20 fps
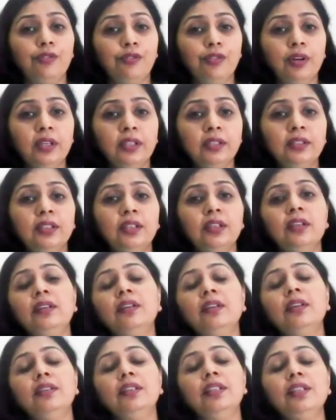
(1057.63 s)

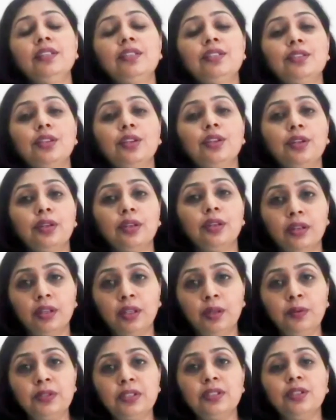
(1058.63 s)
Further, this
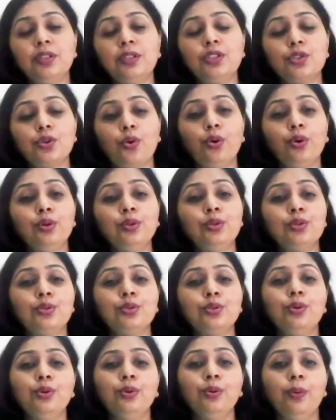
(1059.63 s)
research
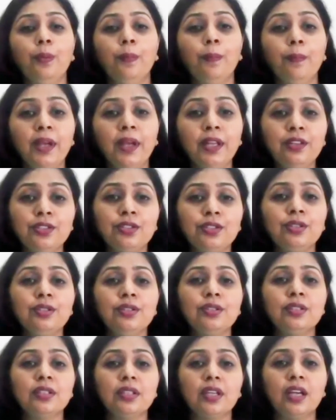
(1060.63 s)
also
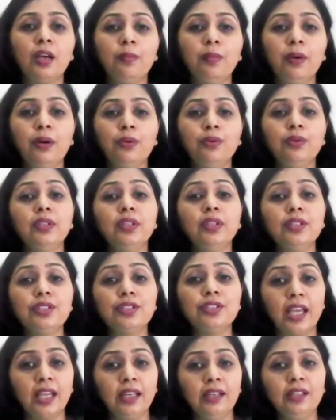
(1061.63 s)
mentions about the
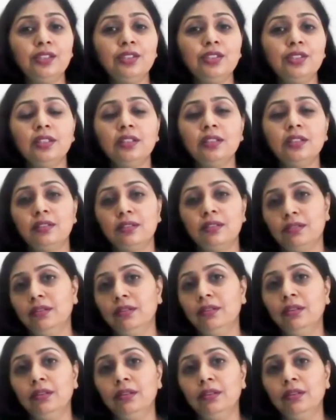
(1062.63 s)
challenges,